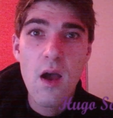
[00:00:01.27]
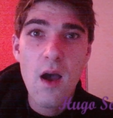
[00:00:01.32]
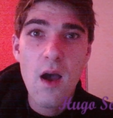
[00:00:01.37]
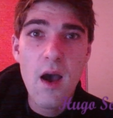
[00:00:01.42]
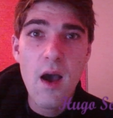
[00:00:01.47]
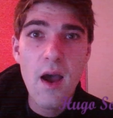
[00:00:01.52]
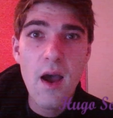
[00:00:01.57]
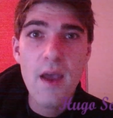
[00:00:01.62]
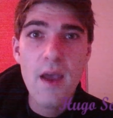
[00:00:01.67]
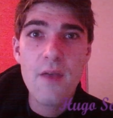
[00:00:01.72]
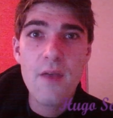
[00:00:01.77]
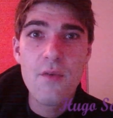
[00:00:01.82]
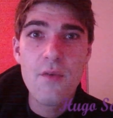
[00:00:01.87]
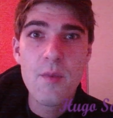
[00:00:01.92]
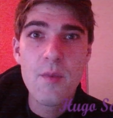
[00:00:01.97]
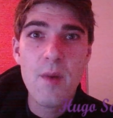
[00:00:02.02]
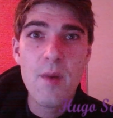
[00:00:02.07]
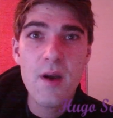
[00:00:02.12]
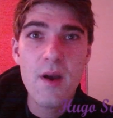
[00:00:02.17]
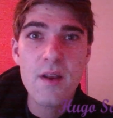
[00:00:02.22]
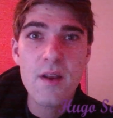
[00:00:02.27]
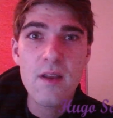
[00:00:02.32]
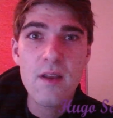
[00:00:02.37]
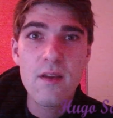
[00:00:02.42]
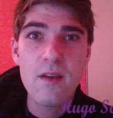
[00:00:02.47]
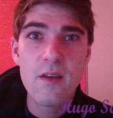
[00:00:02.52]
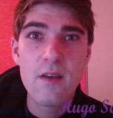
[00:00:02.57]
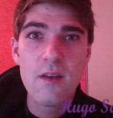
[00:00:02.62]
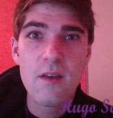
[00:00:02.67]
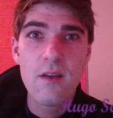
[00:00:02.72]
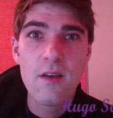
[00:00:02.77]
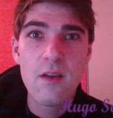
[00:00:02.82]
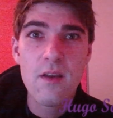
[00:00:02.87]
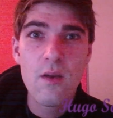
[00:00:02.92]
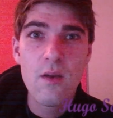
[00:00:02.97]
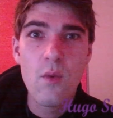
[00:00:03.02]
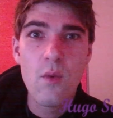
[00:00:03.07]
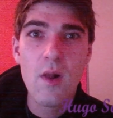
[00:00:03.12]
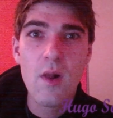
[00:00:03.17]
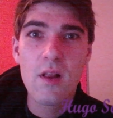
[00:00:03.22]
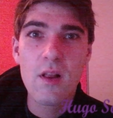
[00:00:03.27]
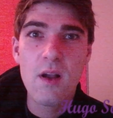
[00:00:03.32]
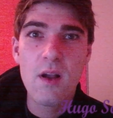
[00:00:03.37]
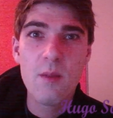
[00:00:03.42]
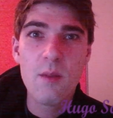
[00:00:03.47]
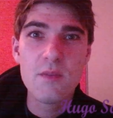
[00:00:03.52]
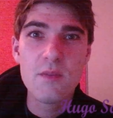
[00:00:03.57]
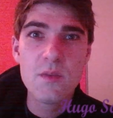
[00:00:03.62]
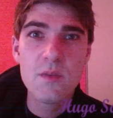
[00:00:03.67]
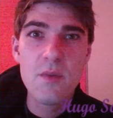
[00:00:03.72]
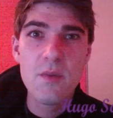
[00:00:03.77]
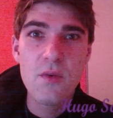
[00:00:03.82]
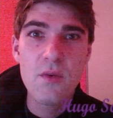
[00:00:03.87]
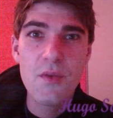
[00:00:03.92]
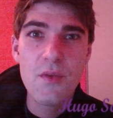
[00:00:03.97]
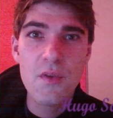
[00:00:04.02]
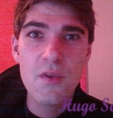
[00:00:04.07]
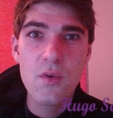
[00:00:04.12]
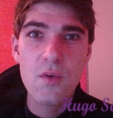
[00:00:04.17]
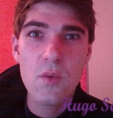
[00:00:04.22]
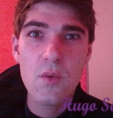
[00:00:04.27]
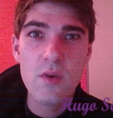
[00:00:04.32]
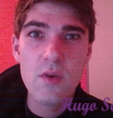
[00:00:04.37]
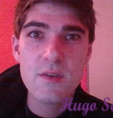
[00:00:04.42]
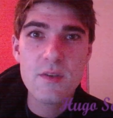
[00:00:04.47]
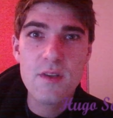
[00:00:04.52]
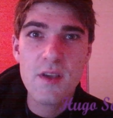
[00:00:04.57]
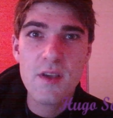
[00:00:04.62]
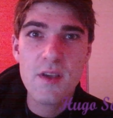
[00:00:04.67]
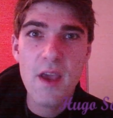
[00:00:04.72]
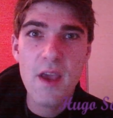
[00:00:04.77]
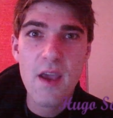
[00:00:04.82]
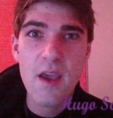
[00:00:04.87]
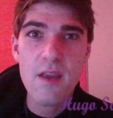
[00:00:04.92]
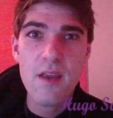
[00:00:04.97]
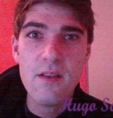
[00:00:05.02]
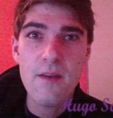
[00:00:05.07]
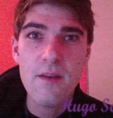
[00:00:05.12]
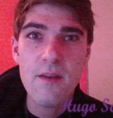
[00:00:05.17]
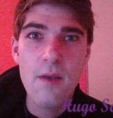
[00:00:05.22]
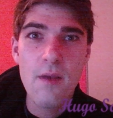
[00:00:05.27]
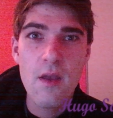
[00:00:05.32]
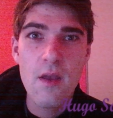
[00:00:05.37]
Hi everybody, welcome to be with you once again.